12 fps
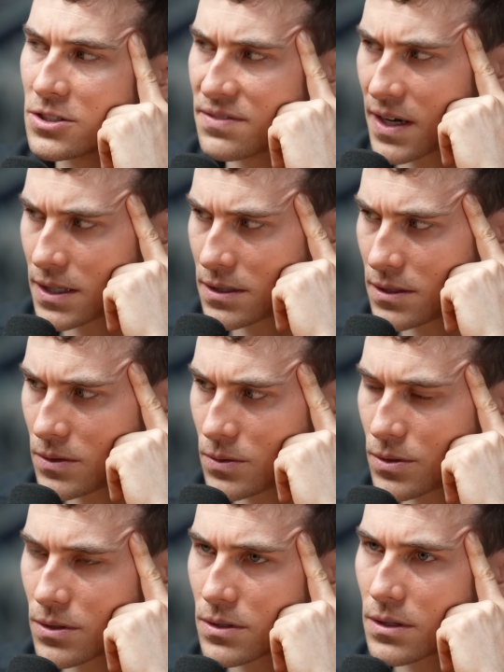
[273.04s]
device
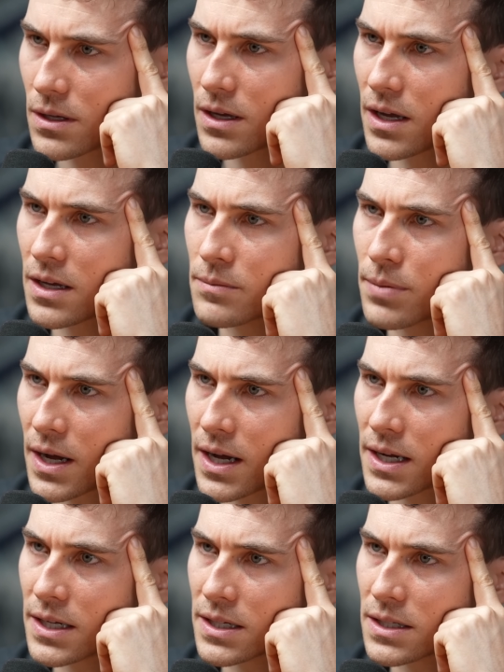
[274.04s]
use and
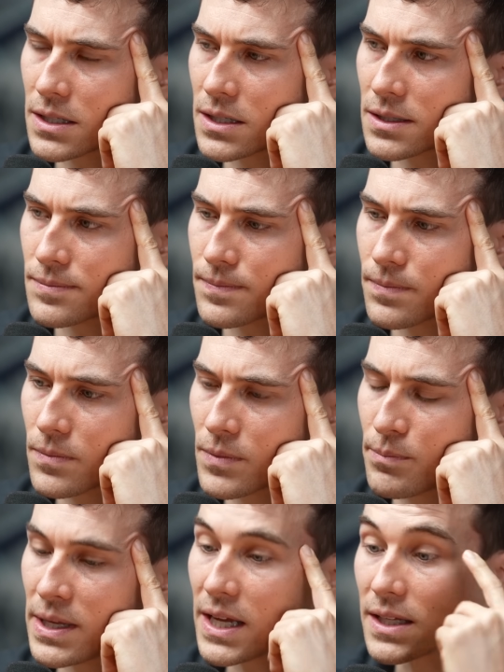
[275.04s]
by...
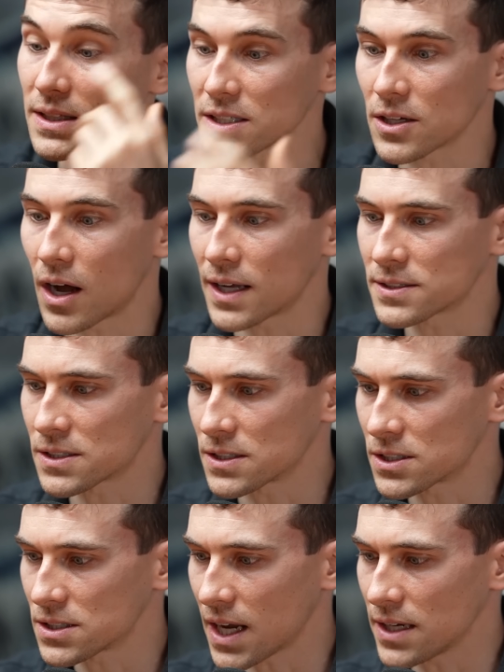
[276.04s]
being in this
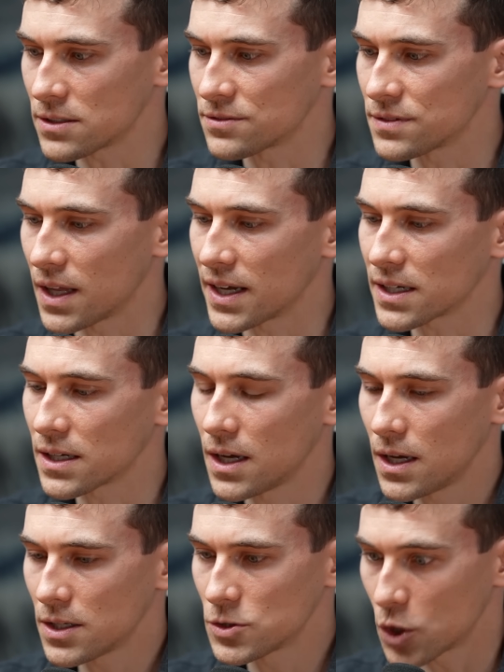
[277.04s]
constant state of like
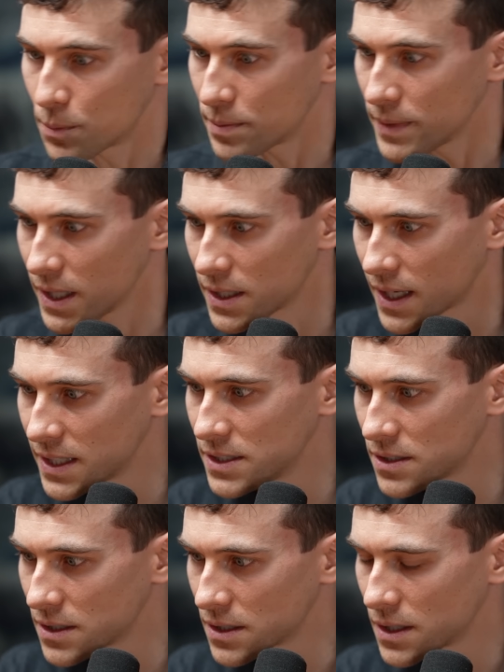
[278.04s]
dopamine, I
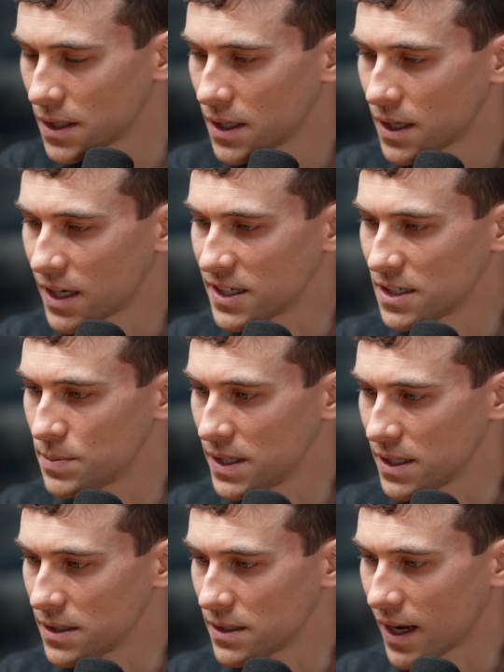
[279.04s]
need to
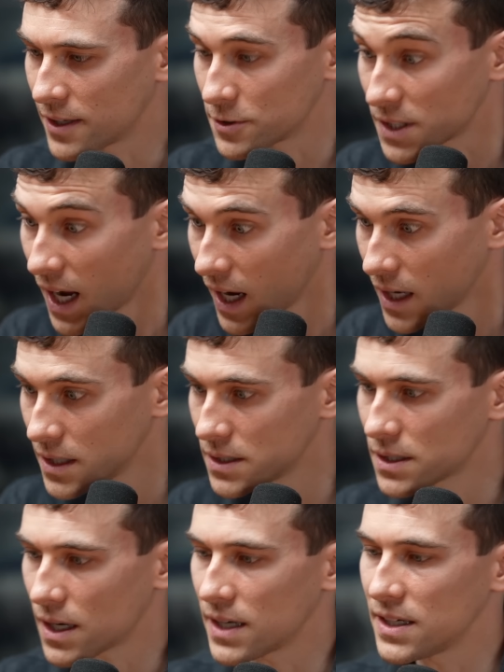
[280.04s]
be
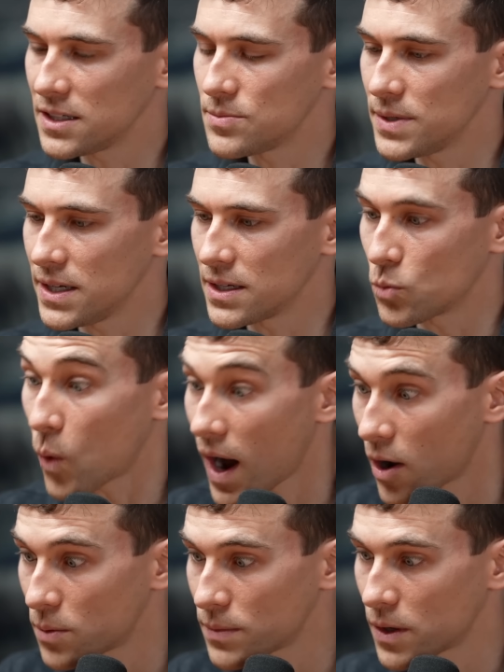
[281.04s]
entertained. I need to be in
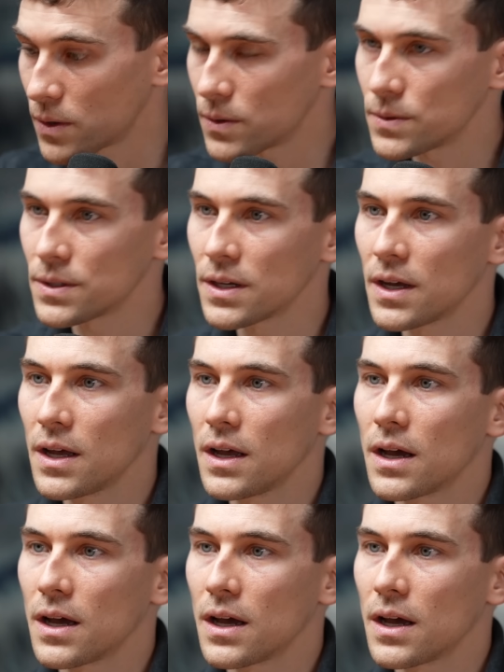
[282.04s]
wow mode.